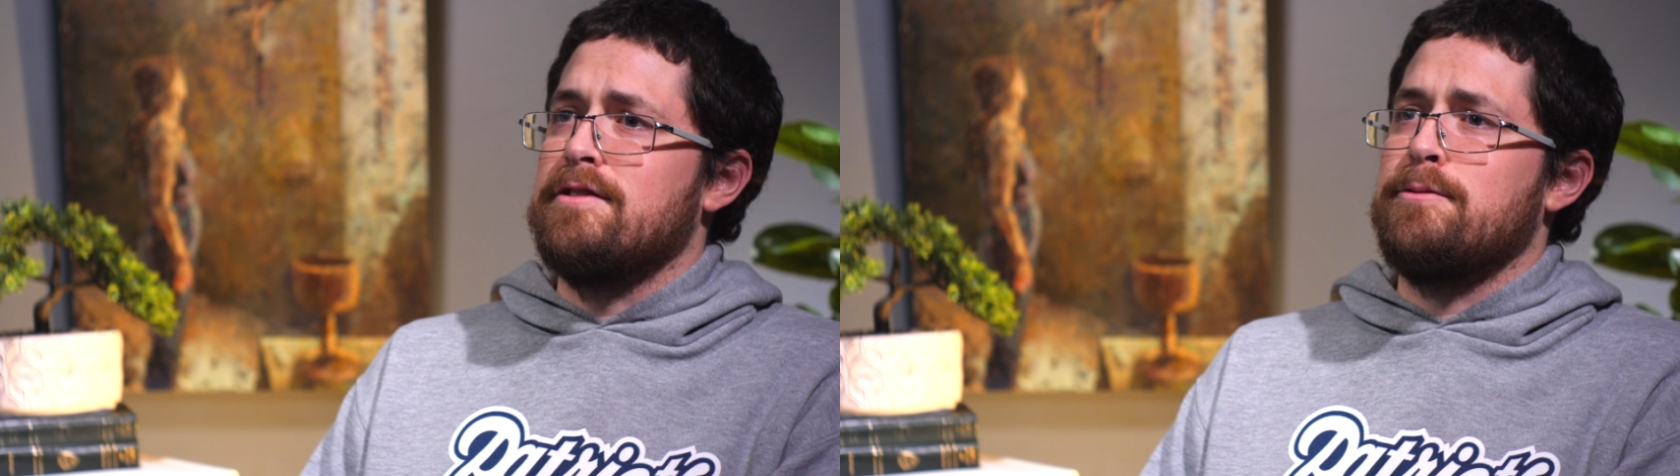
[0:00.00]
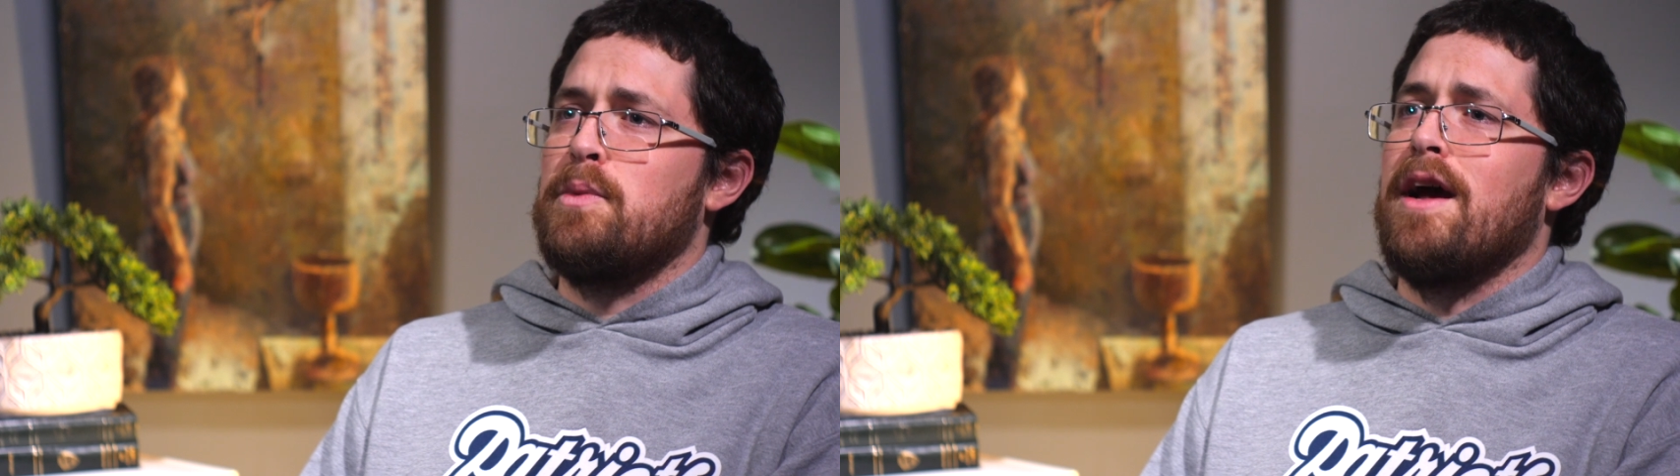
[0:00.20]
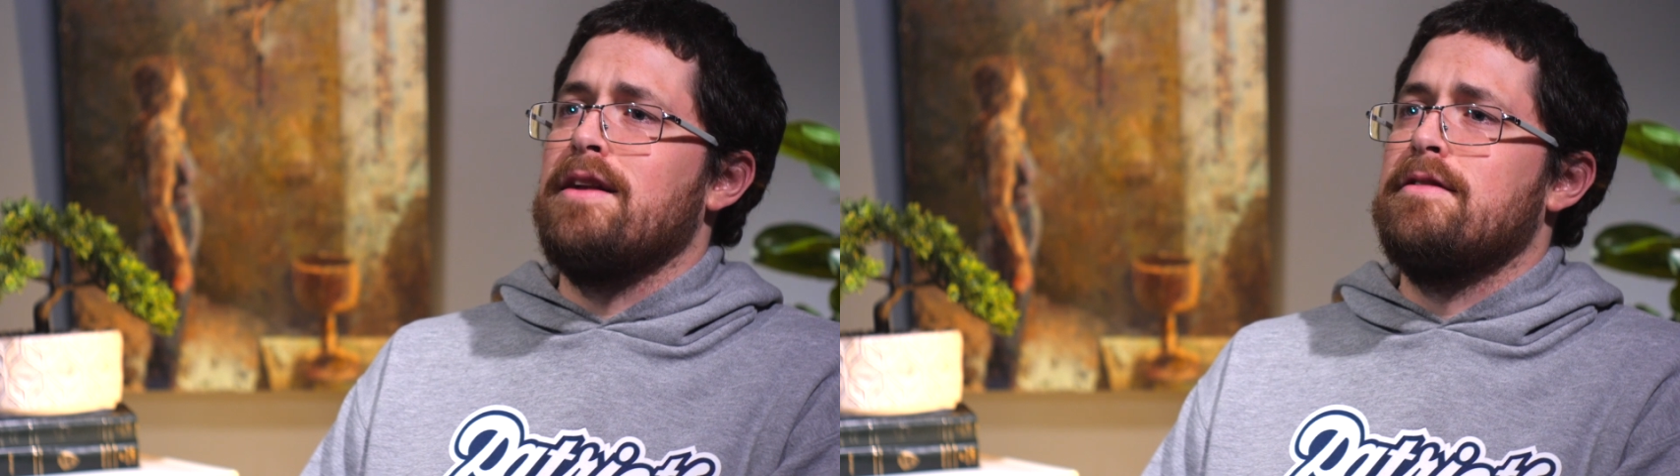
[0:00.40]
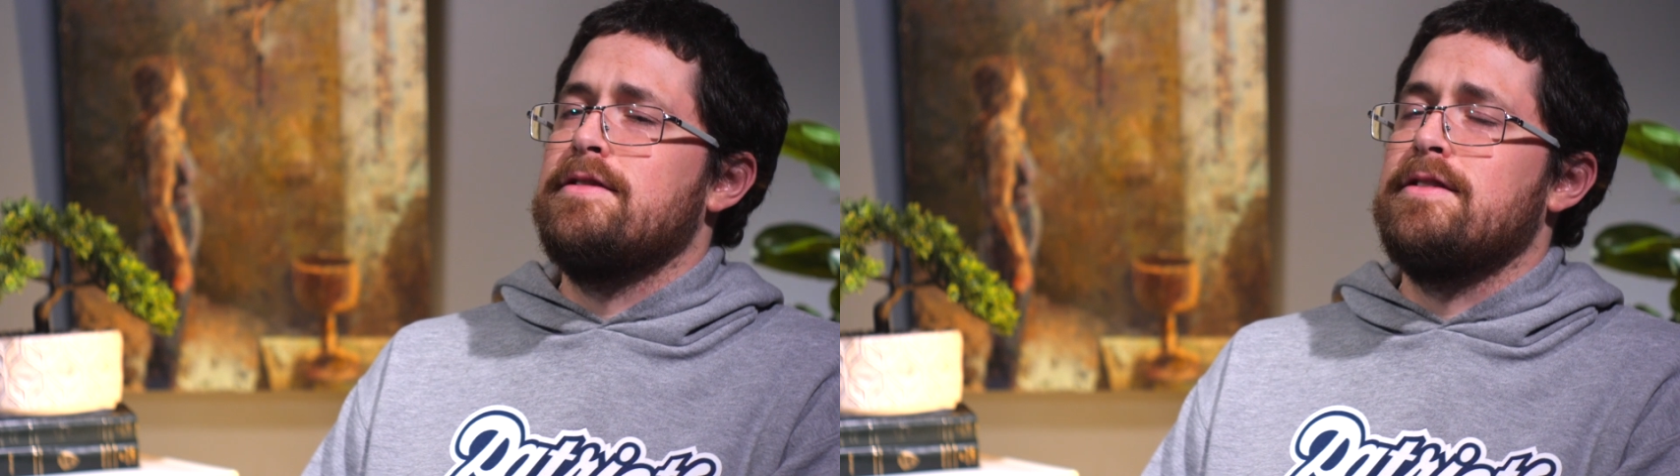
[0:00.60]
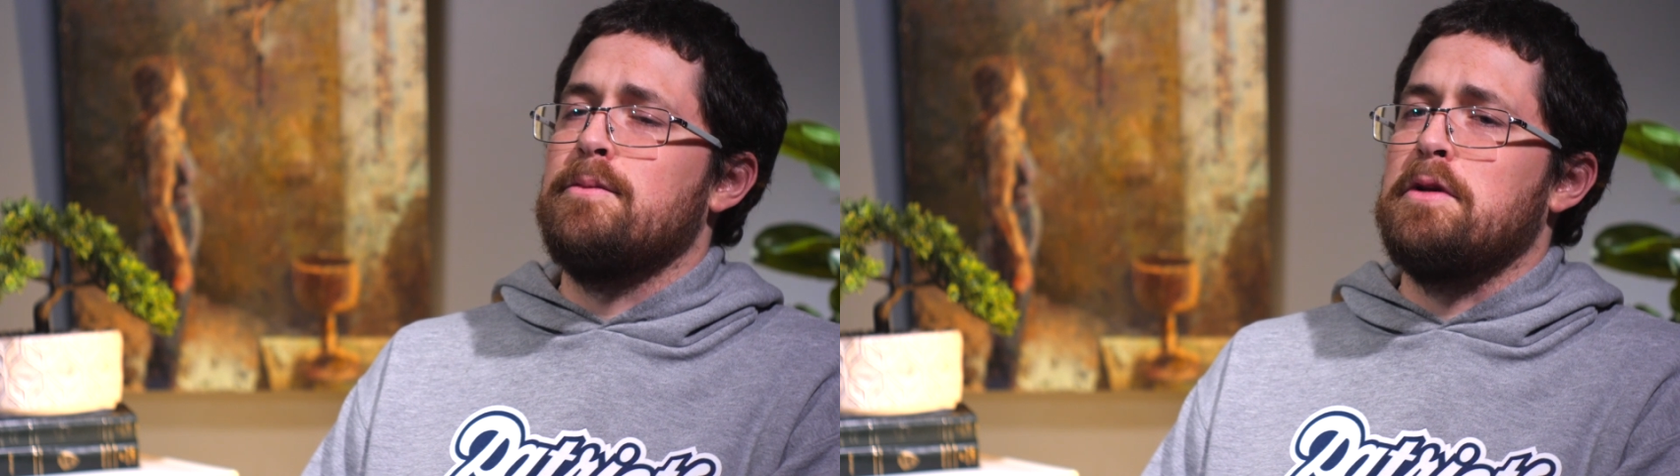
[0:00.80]
is pride,
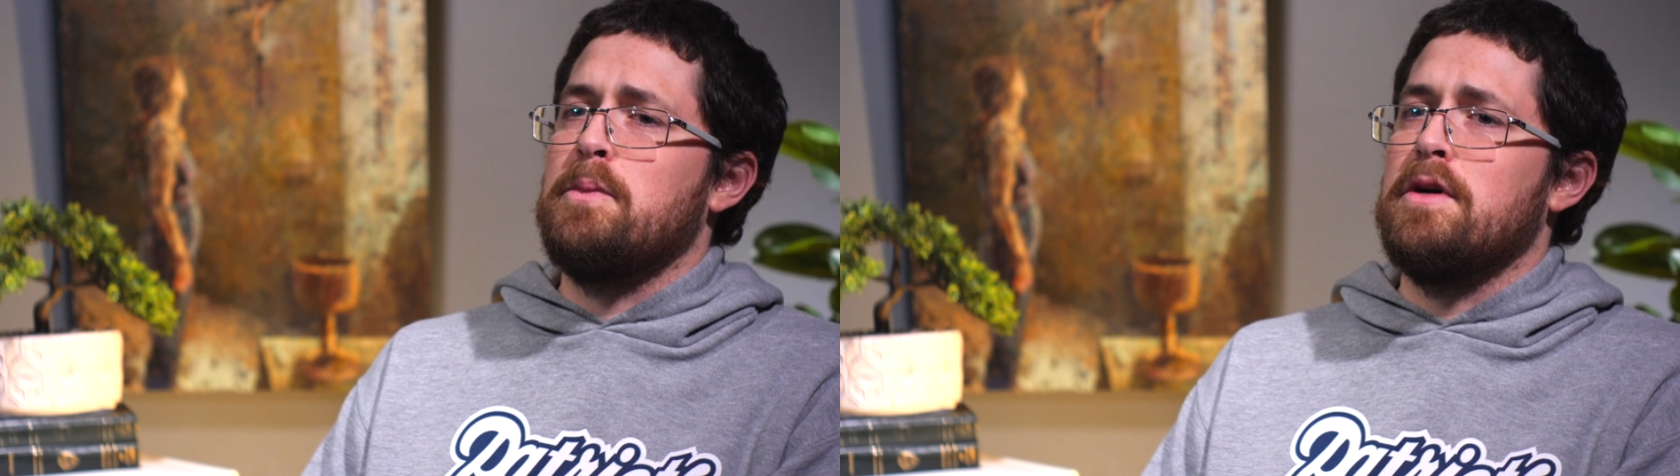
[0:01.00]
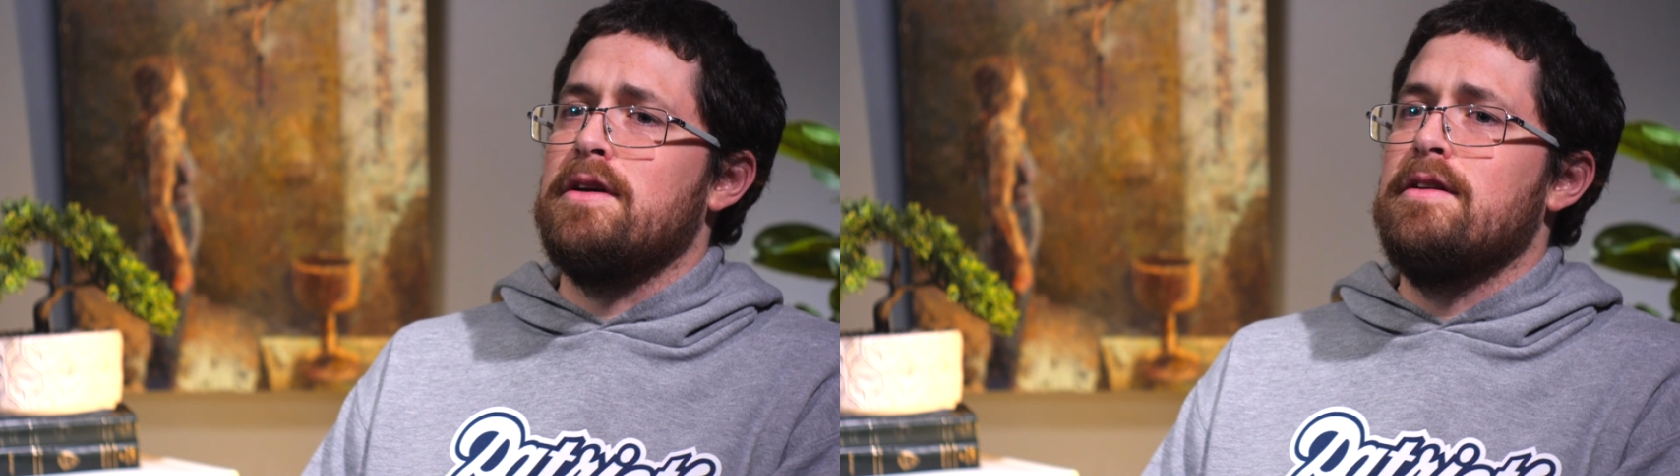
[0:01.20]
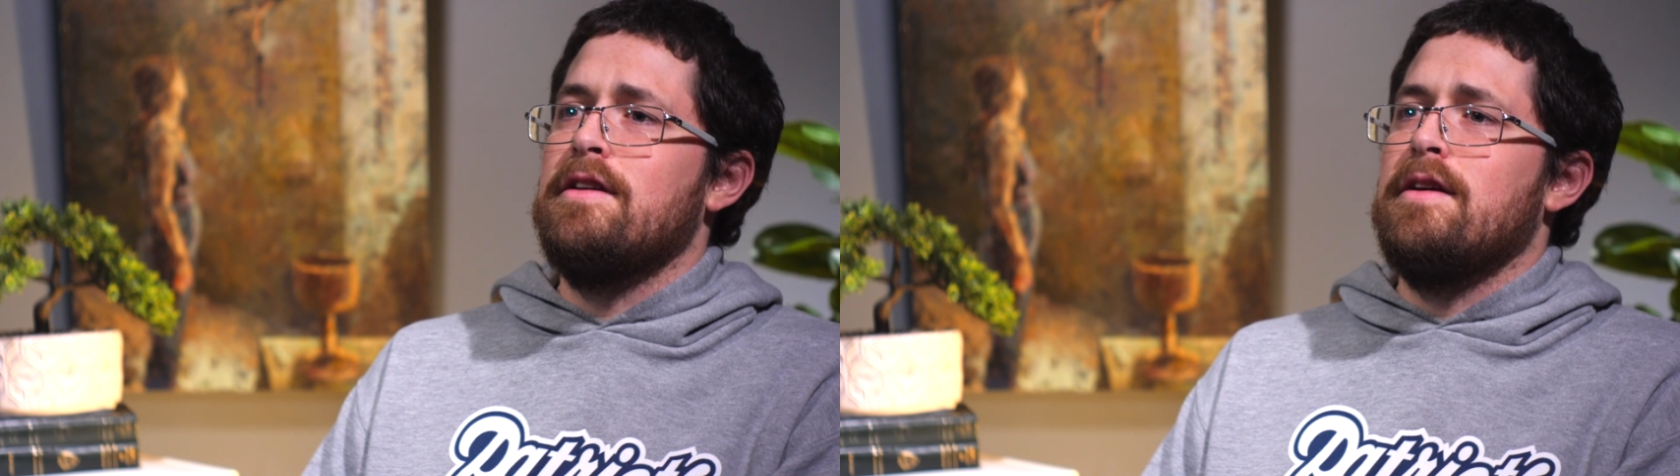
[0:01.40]
simply put.